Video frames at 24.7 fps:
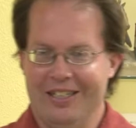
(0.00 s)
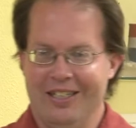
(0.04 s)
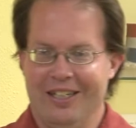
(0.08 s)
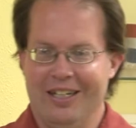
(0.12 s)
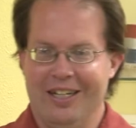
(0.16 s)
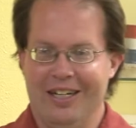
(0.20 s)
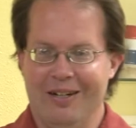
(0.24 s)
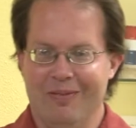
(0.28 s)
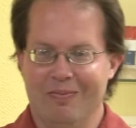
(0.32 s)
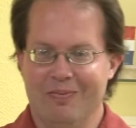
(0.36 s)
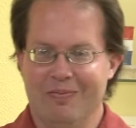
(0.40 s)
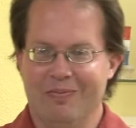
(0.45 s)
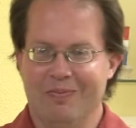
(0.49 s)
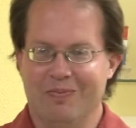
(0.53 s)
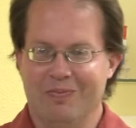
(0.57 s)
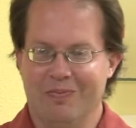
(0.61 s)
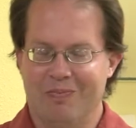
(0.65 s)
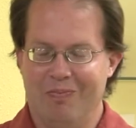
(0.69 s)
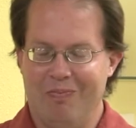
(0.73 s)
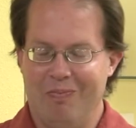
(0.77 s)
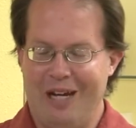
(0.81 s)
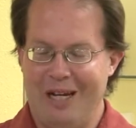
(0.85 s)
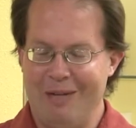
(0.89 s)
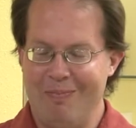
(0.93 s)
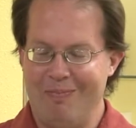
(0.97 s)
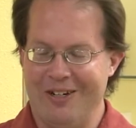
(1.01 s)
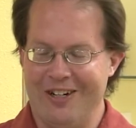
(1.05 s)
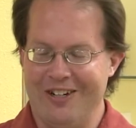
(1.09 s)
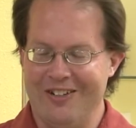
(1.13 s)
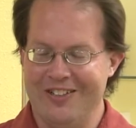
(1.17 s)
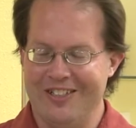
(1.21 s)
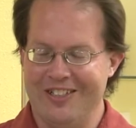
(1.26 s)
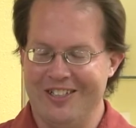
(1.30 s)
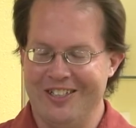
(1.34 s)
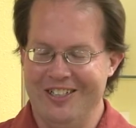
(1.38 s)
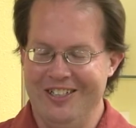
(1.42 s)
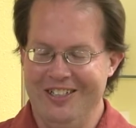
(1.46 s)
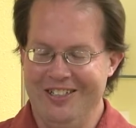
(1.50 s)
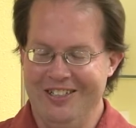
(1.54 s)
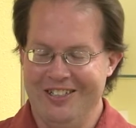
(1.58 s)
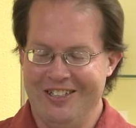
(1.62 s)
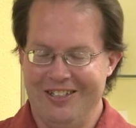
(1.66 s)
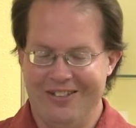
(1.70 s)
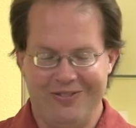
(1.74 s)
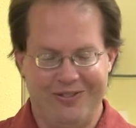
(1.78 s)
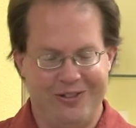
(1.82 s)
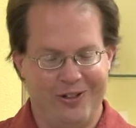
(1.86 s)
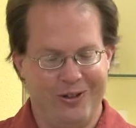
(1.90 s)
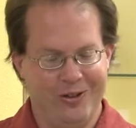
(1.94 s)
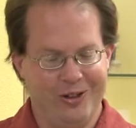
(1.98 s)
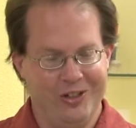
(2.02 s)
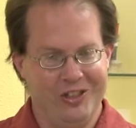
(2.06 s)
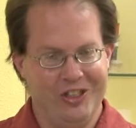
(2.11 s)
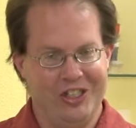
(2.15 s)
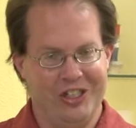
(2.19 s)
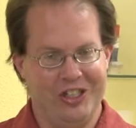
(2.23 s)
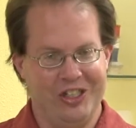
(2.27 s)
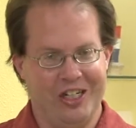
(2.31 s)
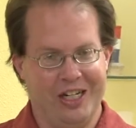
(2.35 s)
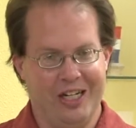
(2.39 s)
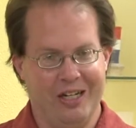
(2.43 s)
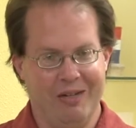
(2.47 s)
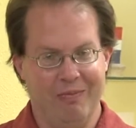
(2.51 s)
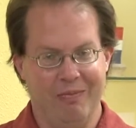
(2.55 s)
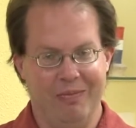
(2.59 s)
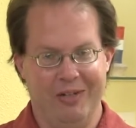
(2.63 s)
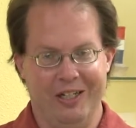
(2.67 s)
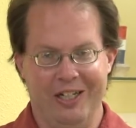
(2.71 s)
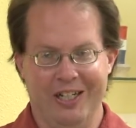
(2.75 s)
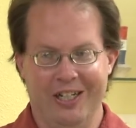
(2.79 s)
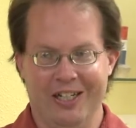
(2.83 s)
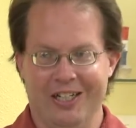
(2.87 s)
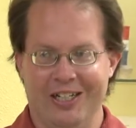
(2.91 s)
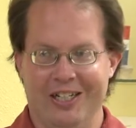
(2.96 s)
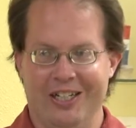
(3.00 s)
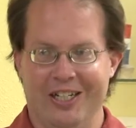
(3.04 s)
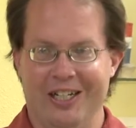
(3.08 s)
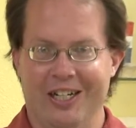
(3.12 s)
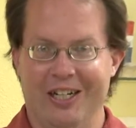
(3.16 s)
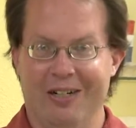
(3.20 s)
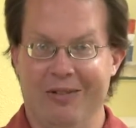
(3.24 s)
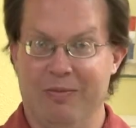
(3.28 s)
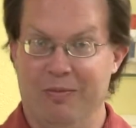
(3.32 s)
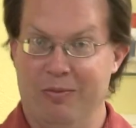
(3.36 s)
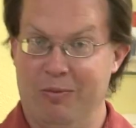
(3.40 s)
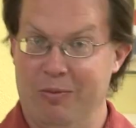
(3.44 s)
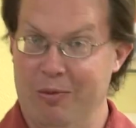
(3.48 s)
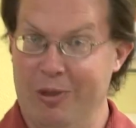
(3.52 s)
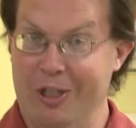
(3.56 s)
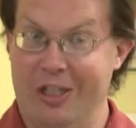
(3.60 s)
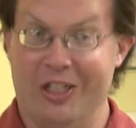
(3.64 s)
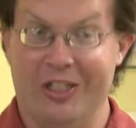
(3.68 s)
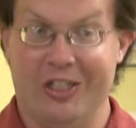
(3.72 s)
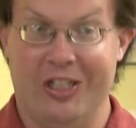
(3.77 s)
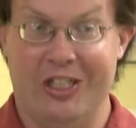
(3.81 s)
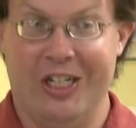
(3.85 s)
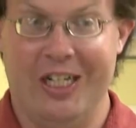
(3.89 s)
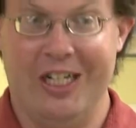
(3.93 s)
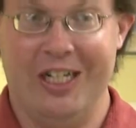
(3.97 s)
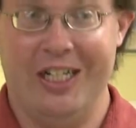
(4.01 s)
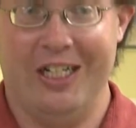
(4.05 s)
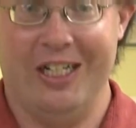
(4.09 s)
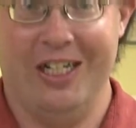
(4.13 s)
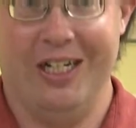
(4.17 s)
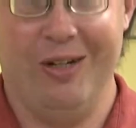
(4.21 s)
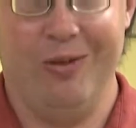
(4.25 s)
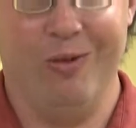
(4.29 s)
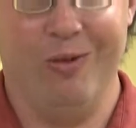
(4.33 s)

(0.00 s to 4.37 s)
uh, bipartisan, of course, uh, and uh, one could take uh,